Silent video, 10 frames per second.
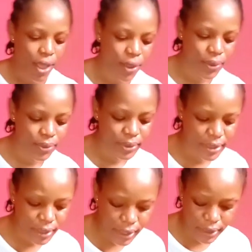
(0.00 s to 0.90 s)
okay?
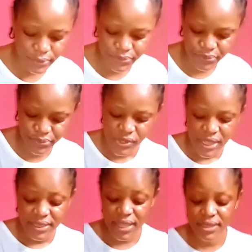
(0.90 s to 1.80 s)
Okay,
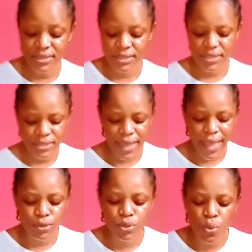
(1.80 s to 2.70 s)
then this,
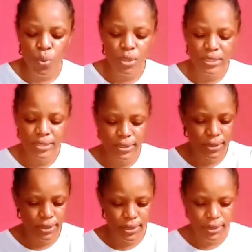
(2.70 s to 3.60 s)
I don't know what
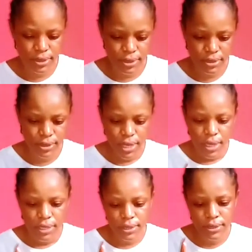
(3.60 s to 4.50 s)
this is.
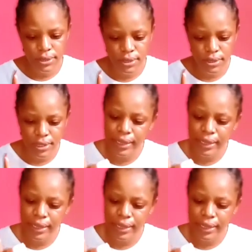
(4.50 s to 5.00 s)
This is